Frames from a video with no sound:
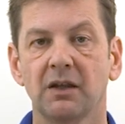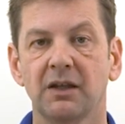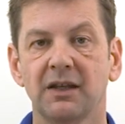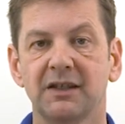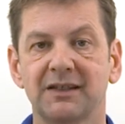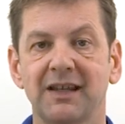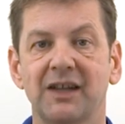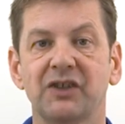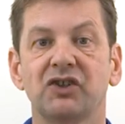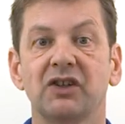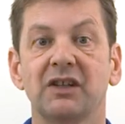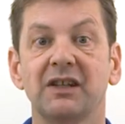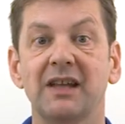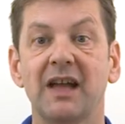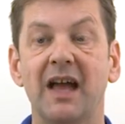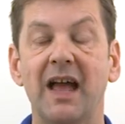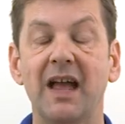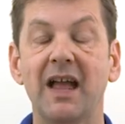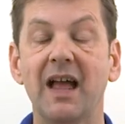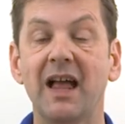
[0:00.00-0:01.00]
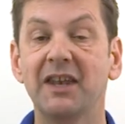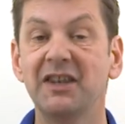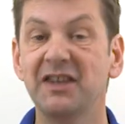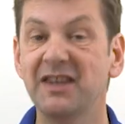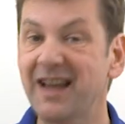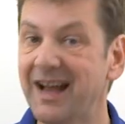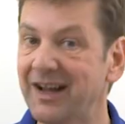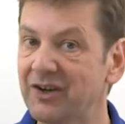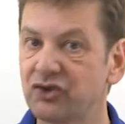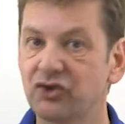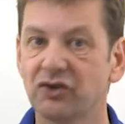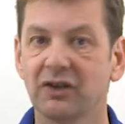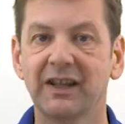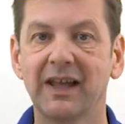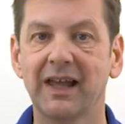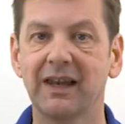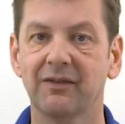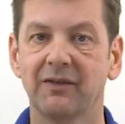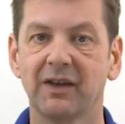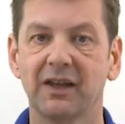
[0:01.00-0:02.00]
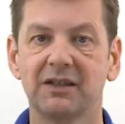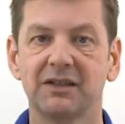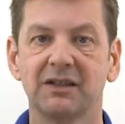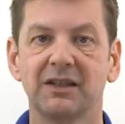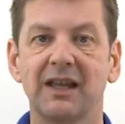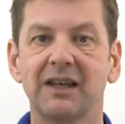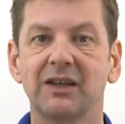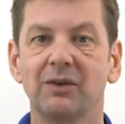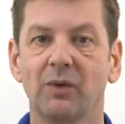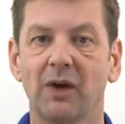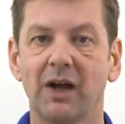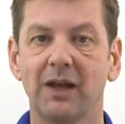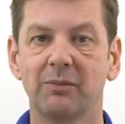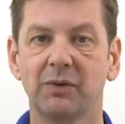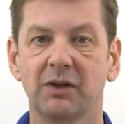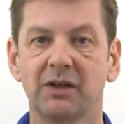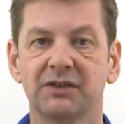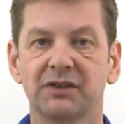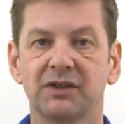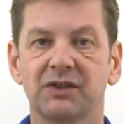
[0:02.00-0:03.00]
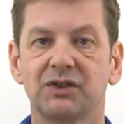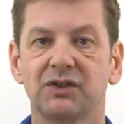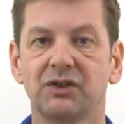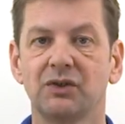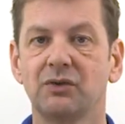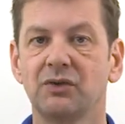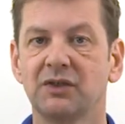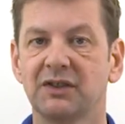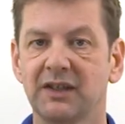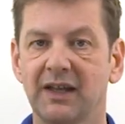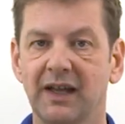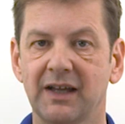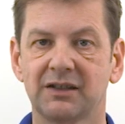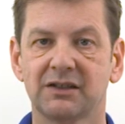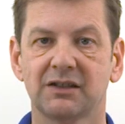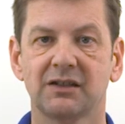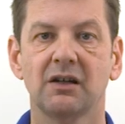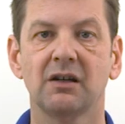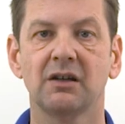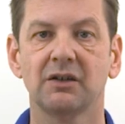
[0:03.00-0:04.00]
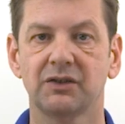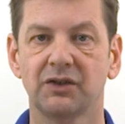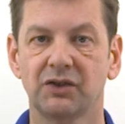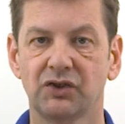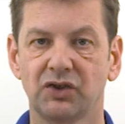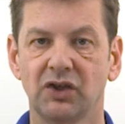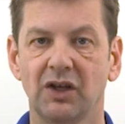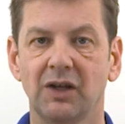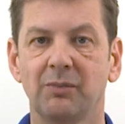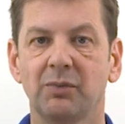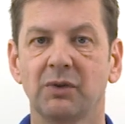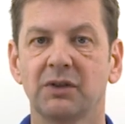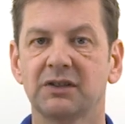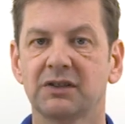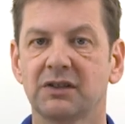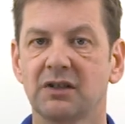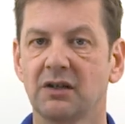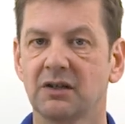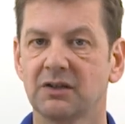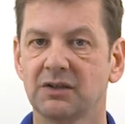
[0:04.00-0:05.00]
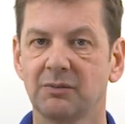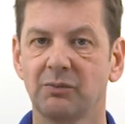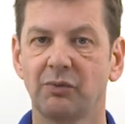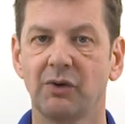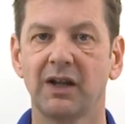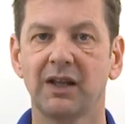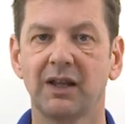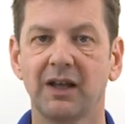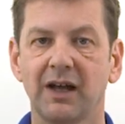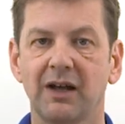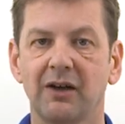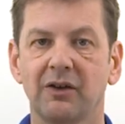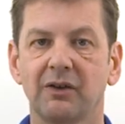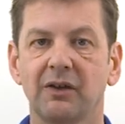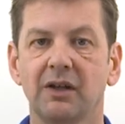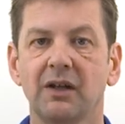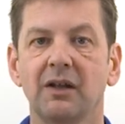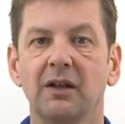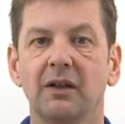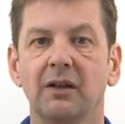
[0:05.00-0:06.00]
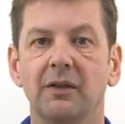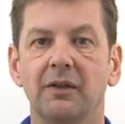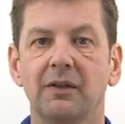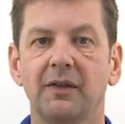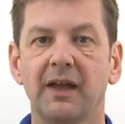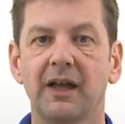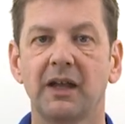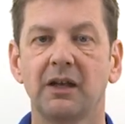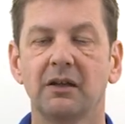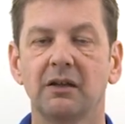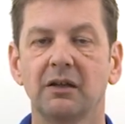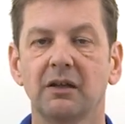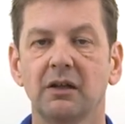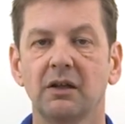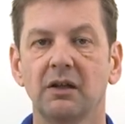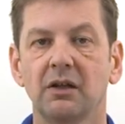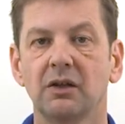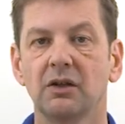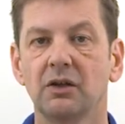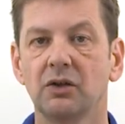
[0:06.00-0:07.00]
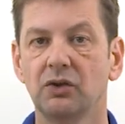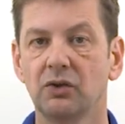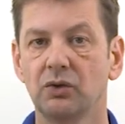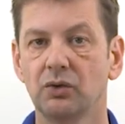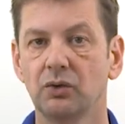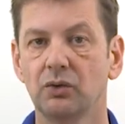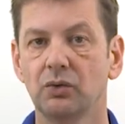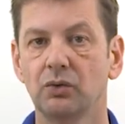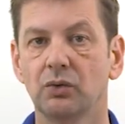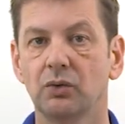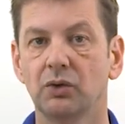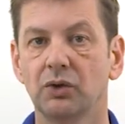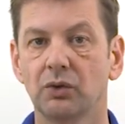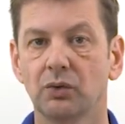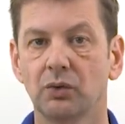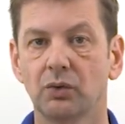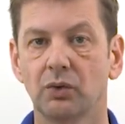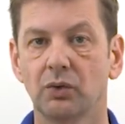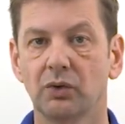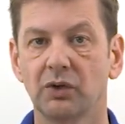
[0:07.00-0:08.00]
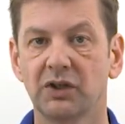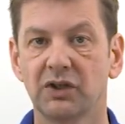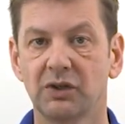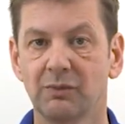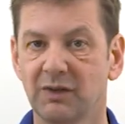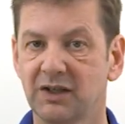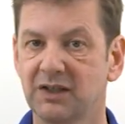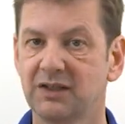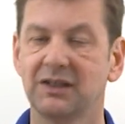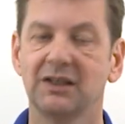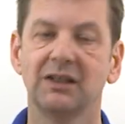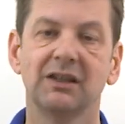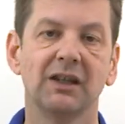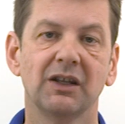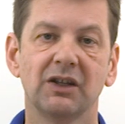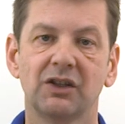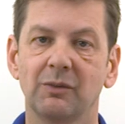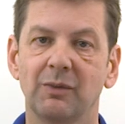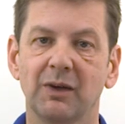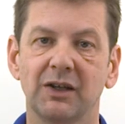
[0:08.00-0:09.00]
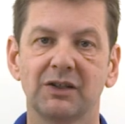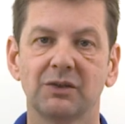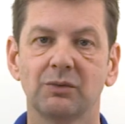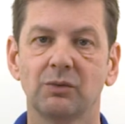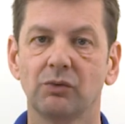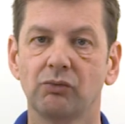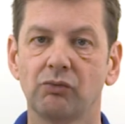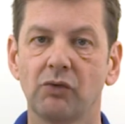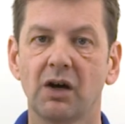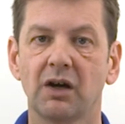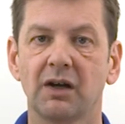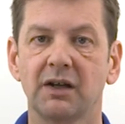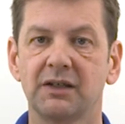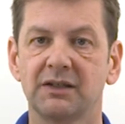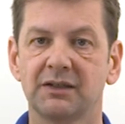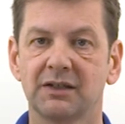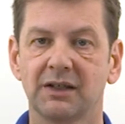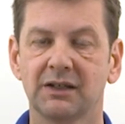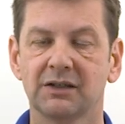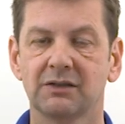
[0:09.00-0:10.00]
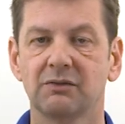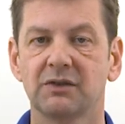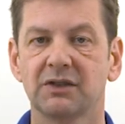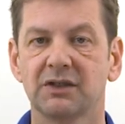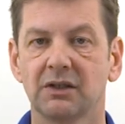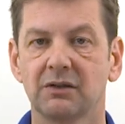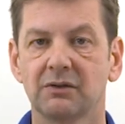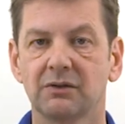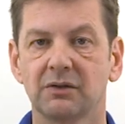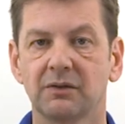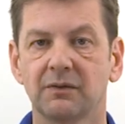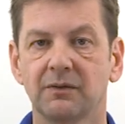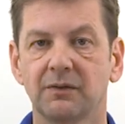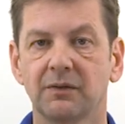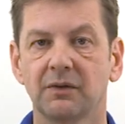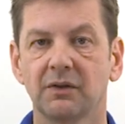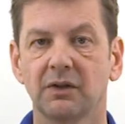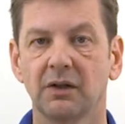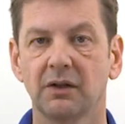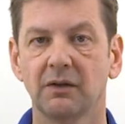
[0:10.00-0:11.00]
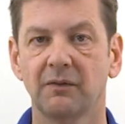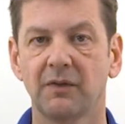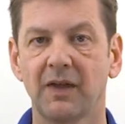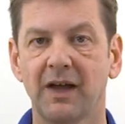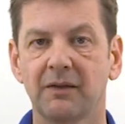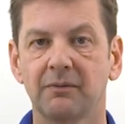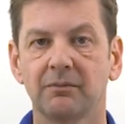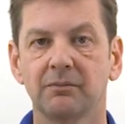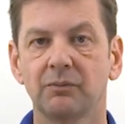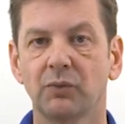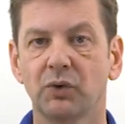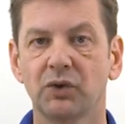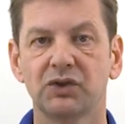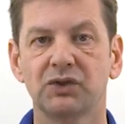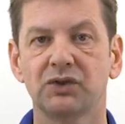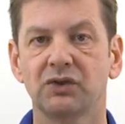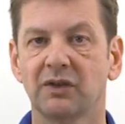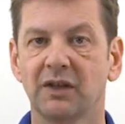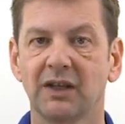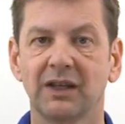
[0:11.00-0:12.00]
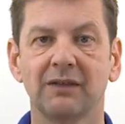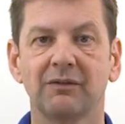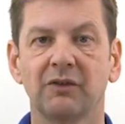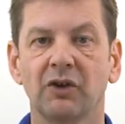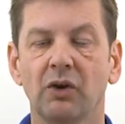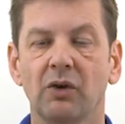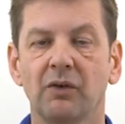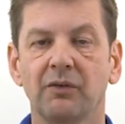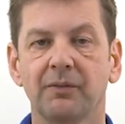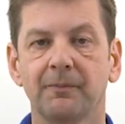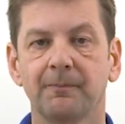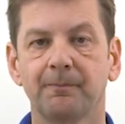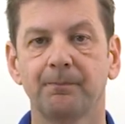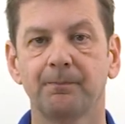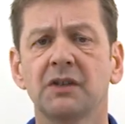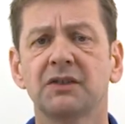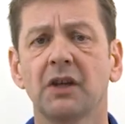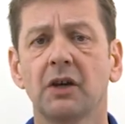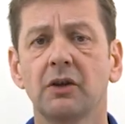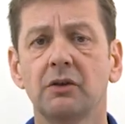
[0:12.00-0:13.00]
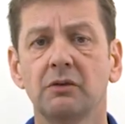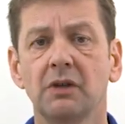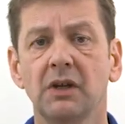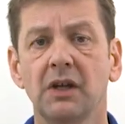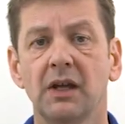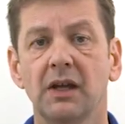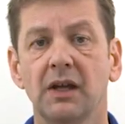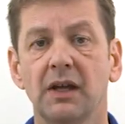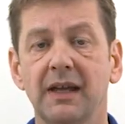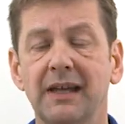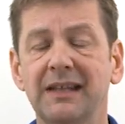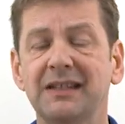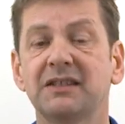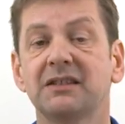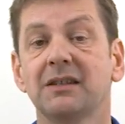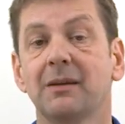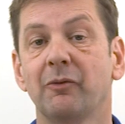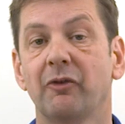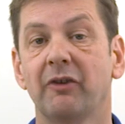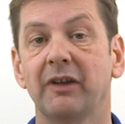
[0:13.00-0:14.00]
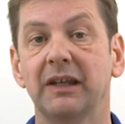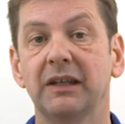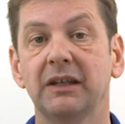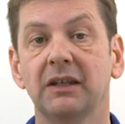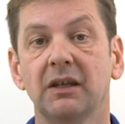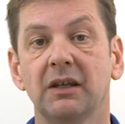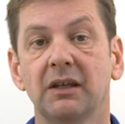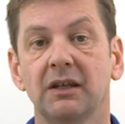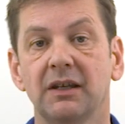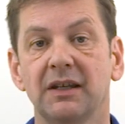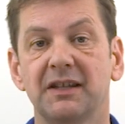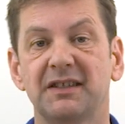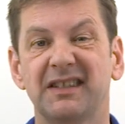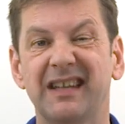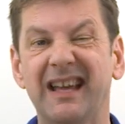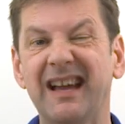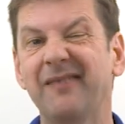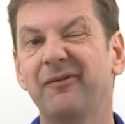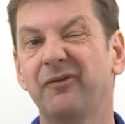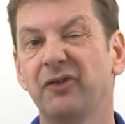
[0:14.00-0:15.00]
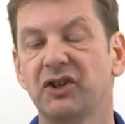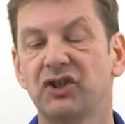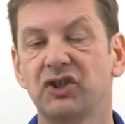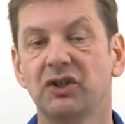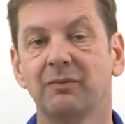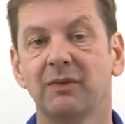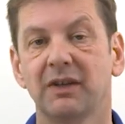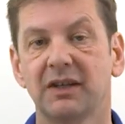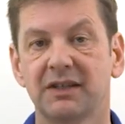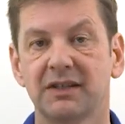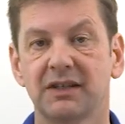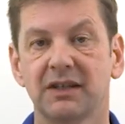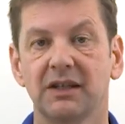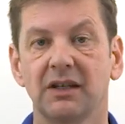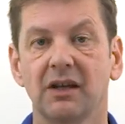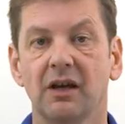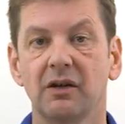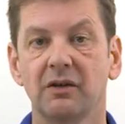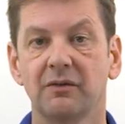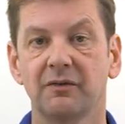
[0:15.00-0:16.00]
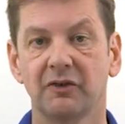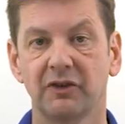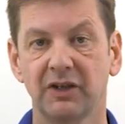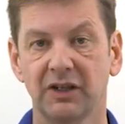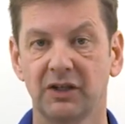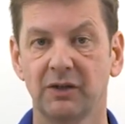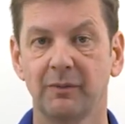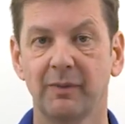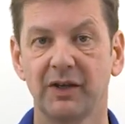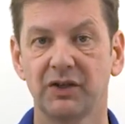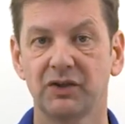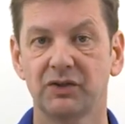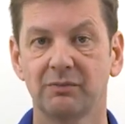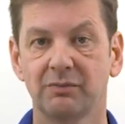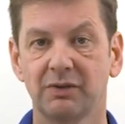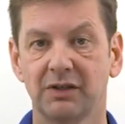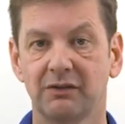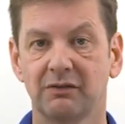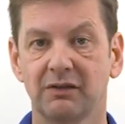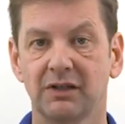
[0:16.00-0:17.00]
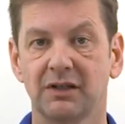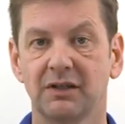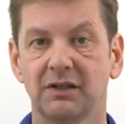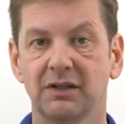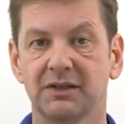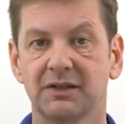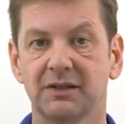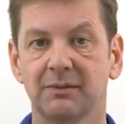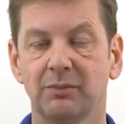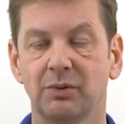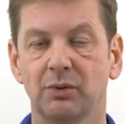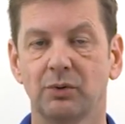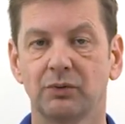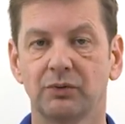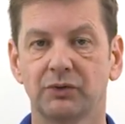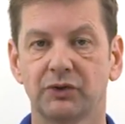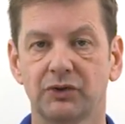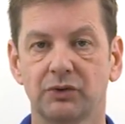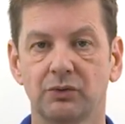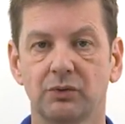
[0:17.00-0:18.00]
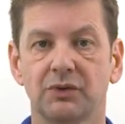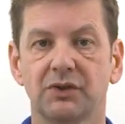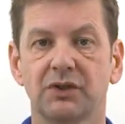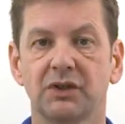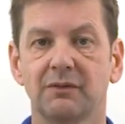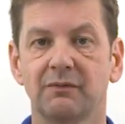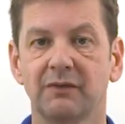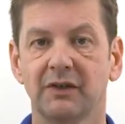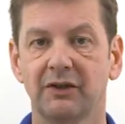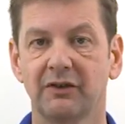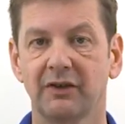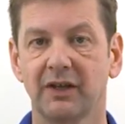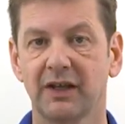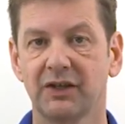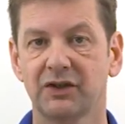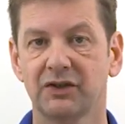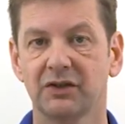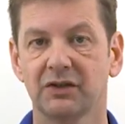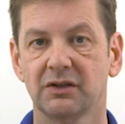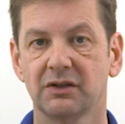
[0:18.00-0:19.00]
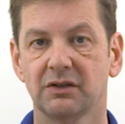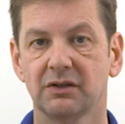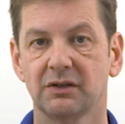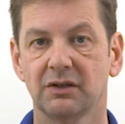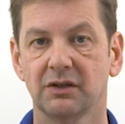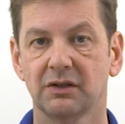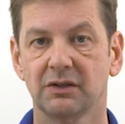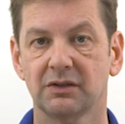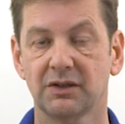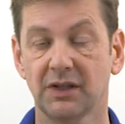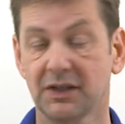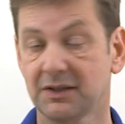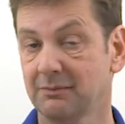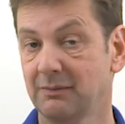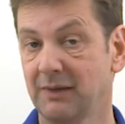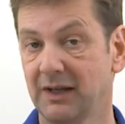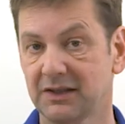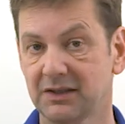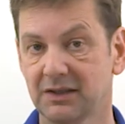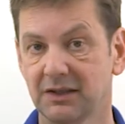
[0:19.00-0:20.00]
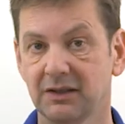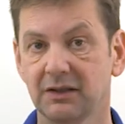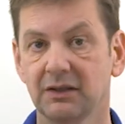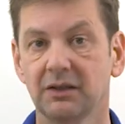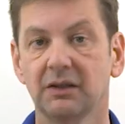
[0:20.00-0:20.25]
It's actually naturally elevated anyway because as soon as the eggs start to chip and start to break out, then you, your humidity in the incubator will rise as a result of, of that moisture they're giving off. So in summary, it's the average humidity over incubation period that's important. Short-term variation doesn't matter.